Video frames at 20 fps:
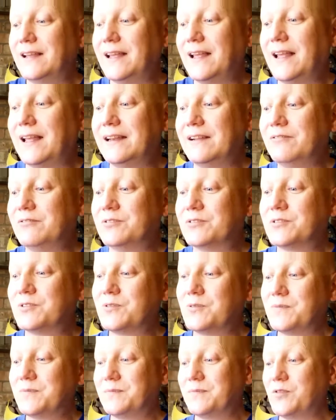and it was
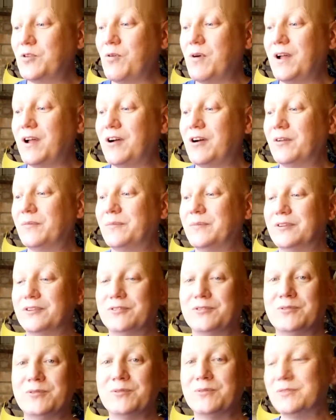quite hard. But
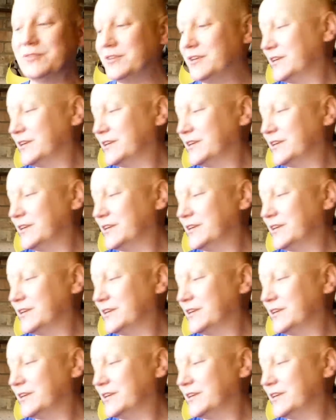as soon as